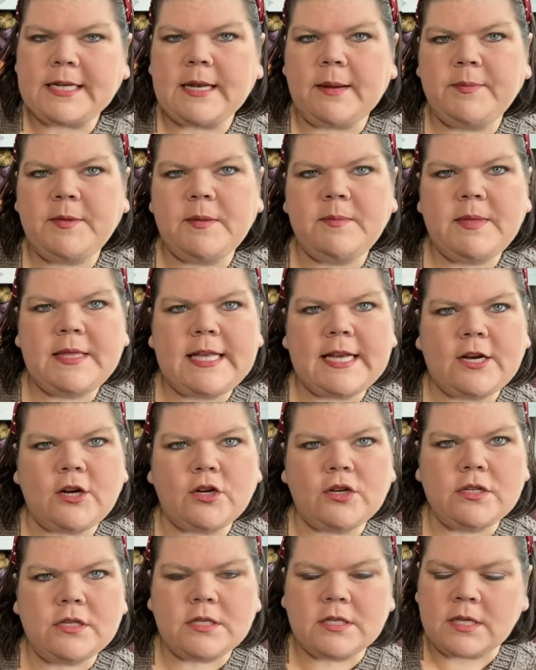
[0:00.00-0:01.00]
up some
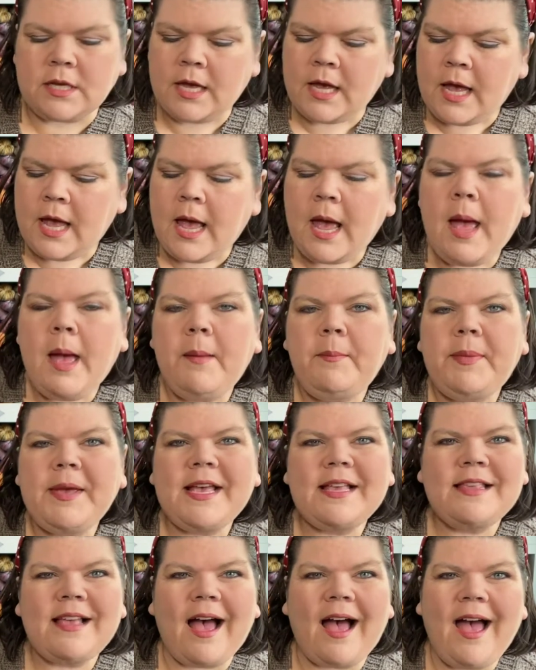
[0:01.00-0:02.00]
stickers
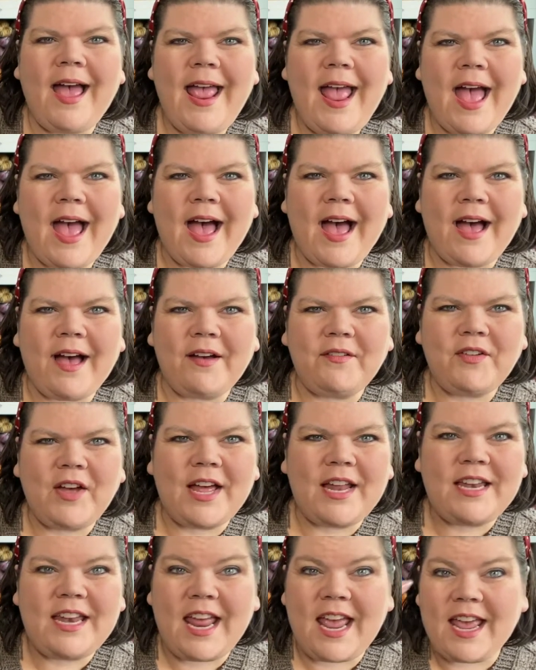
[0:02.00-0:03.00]
because I have
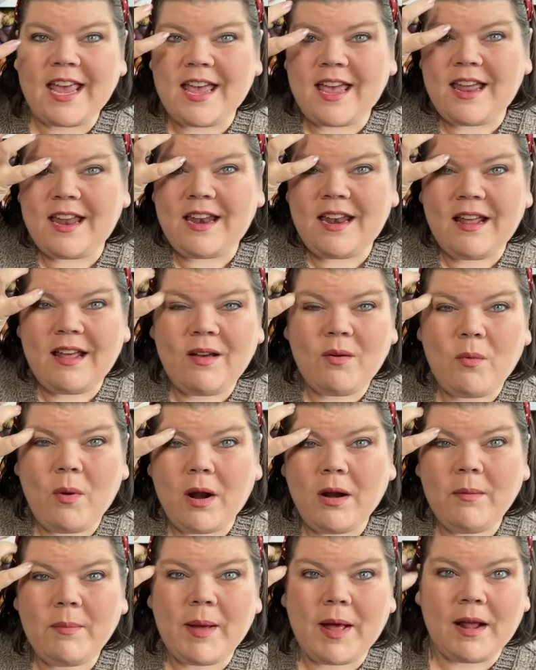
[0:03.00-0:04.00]
a naked
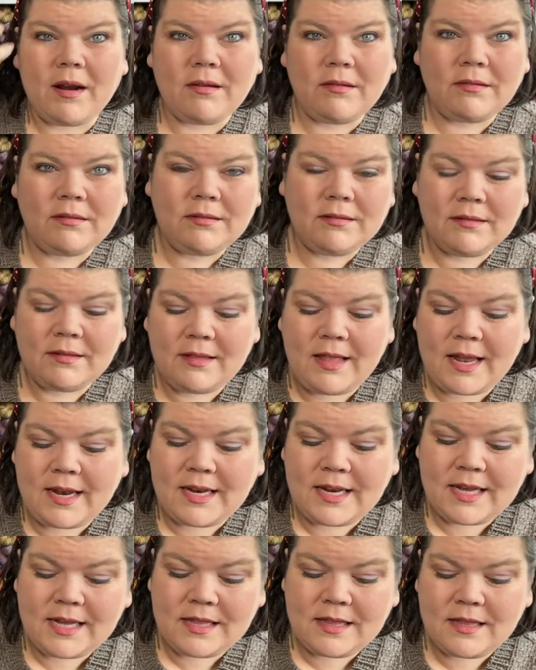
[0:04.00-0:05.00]
water bottle that
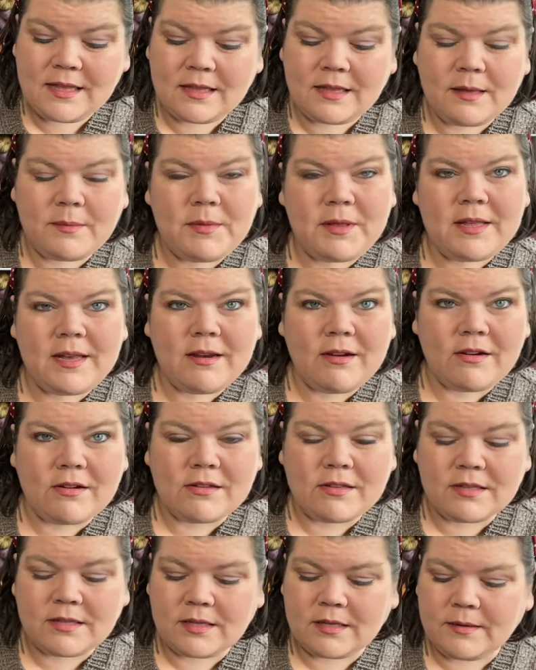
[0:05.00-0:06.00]
needs some
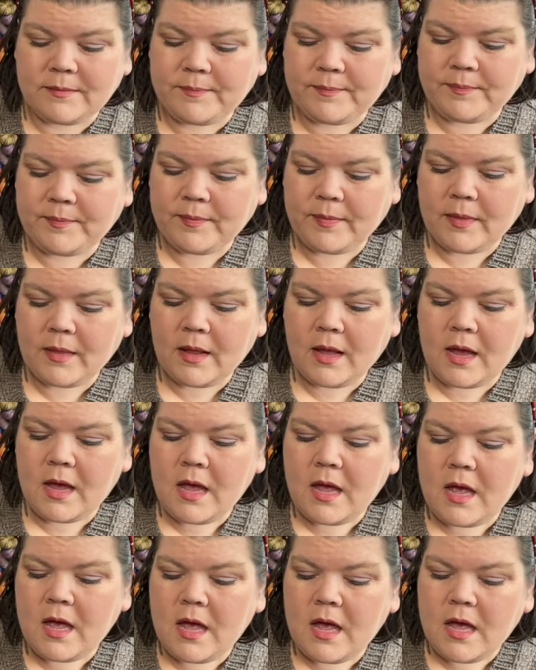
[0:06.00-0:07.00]
stickers.
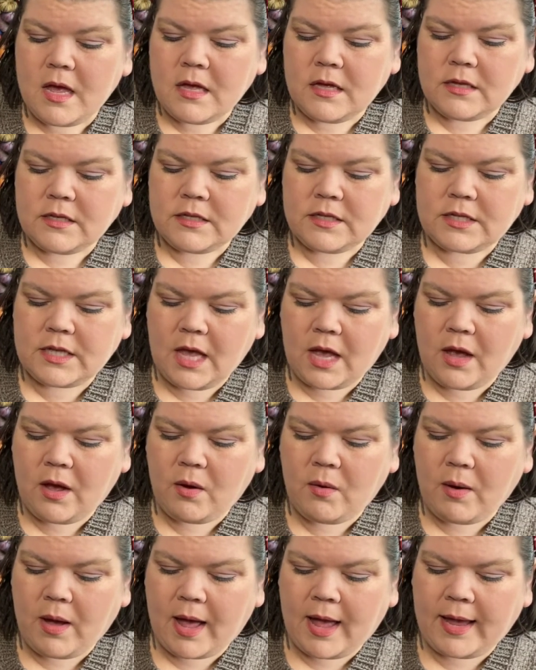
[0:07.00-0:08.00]

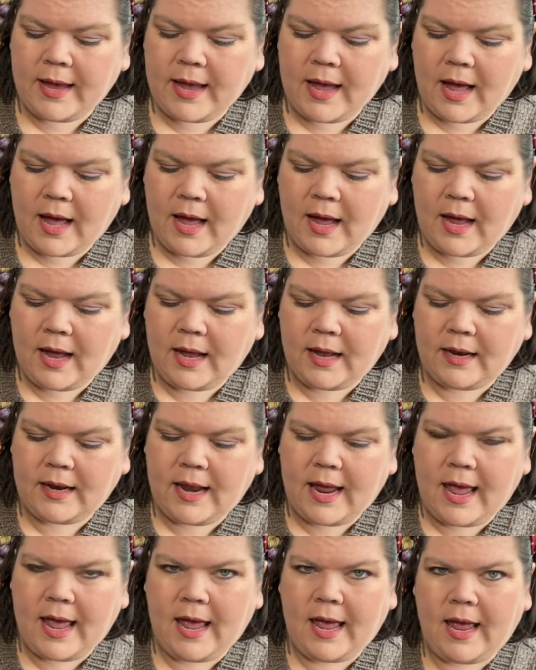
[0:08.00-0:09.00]
So I got
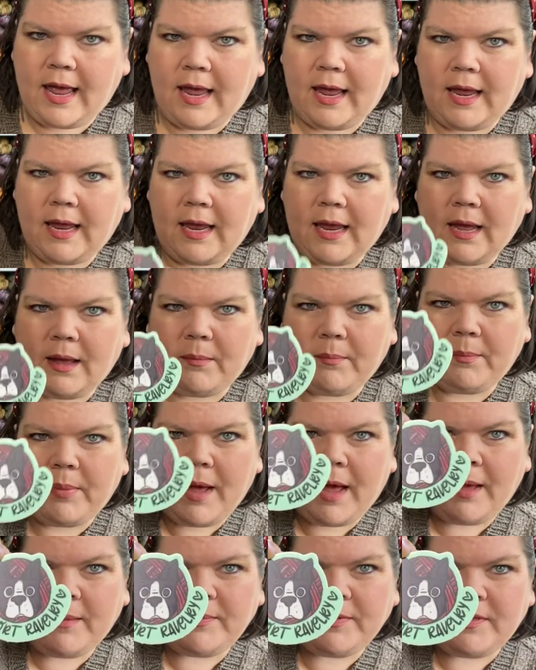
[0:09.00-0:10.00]
a
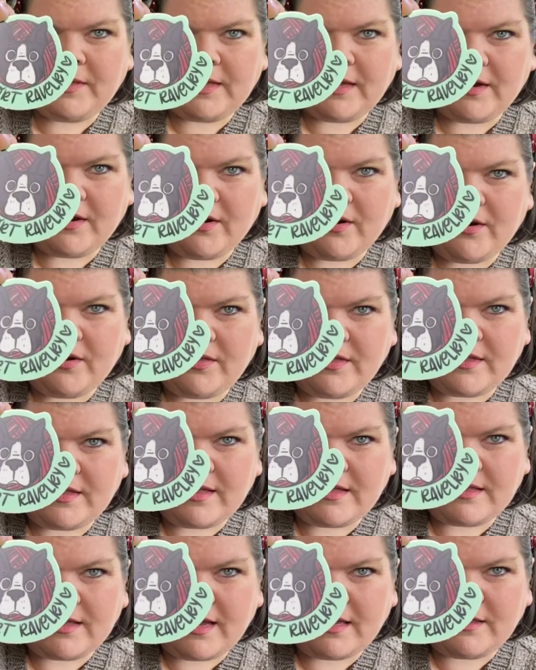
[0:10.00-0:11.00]
Bob sticker that
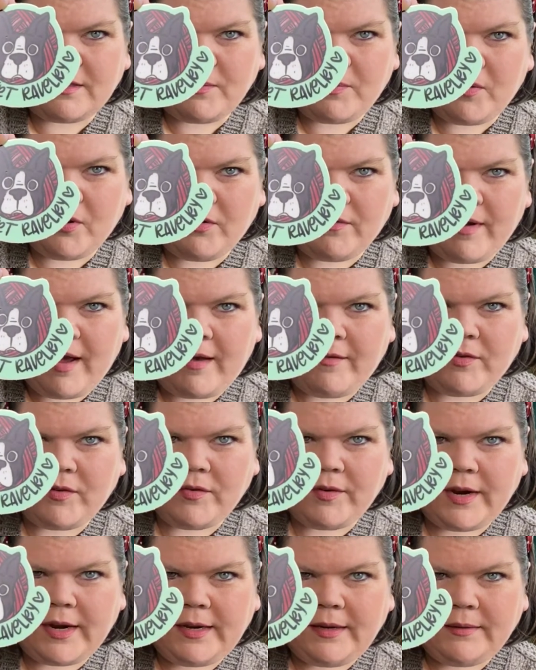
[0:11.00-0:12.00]
says I support
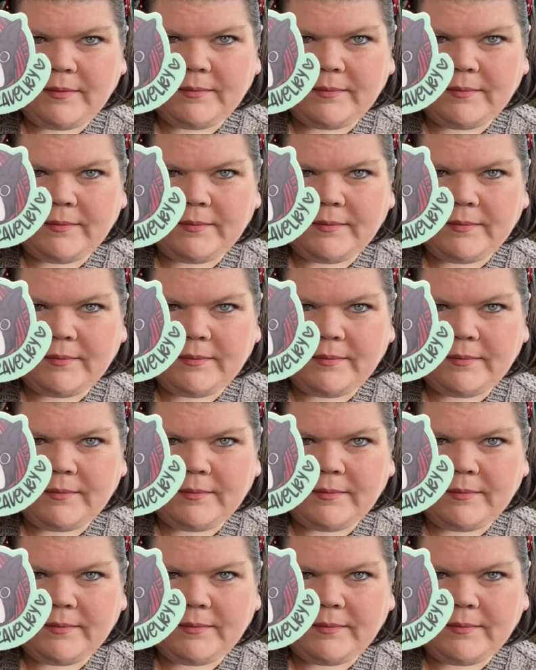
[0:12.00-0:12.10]
Ravelry.